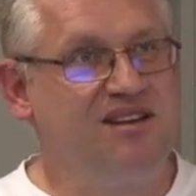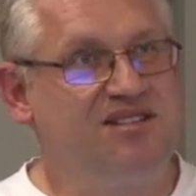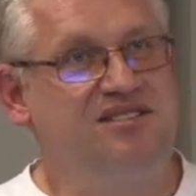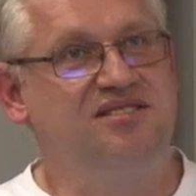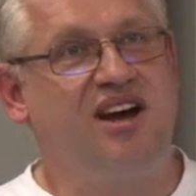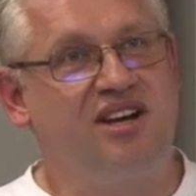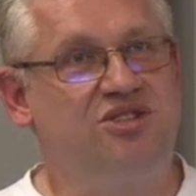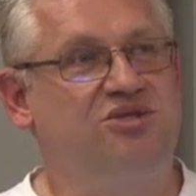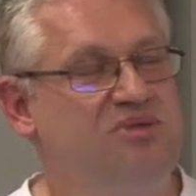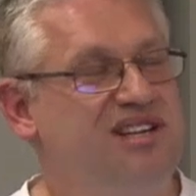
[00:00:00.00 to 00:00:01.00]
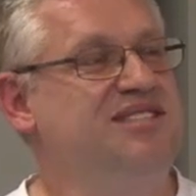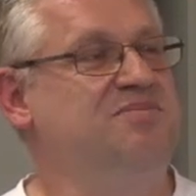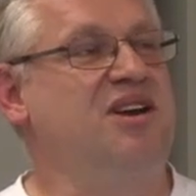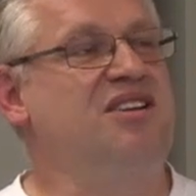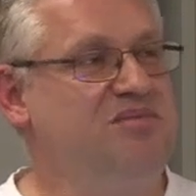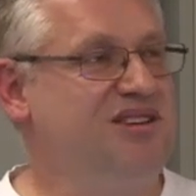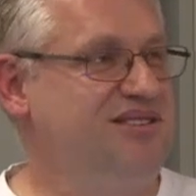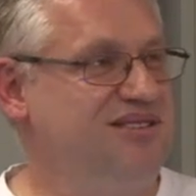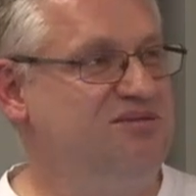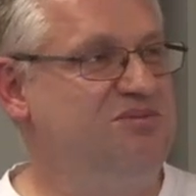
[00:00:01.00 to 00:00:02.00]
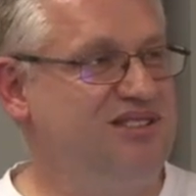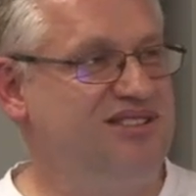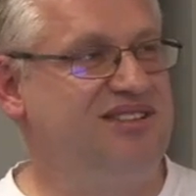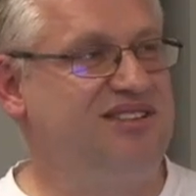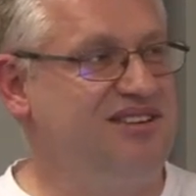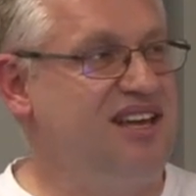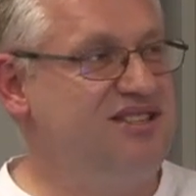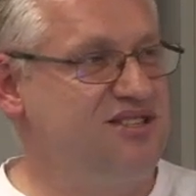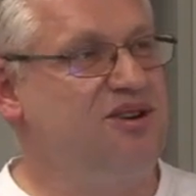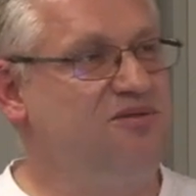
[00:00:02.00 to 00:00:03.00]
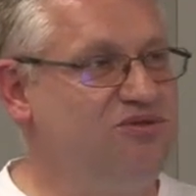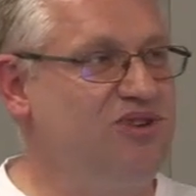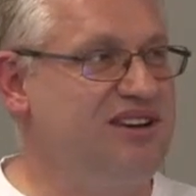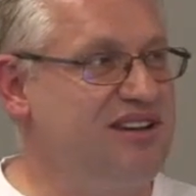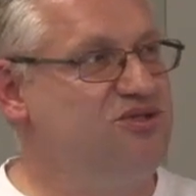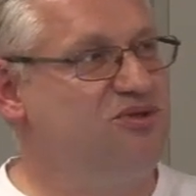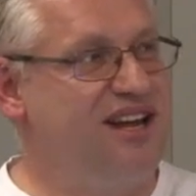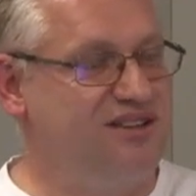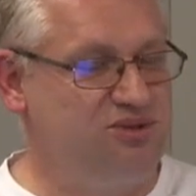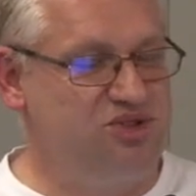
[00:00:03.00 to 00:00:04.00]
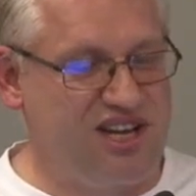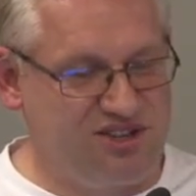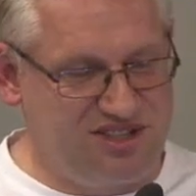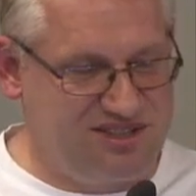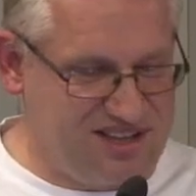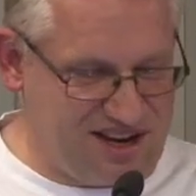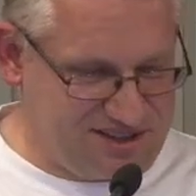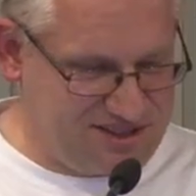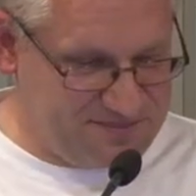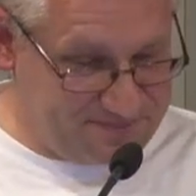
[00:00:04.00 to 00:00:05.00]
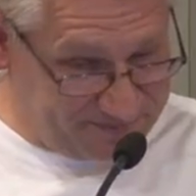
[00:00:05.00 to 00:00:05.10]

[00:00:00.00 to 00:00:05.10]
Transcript: start to experiment with uh, its software and trying to change things.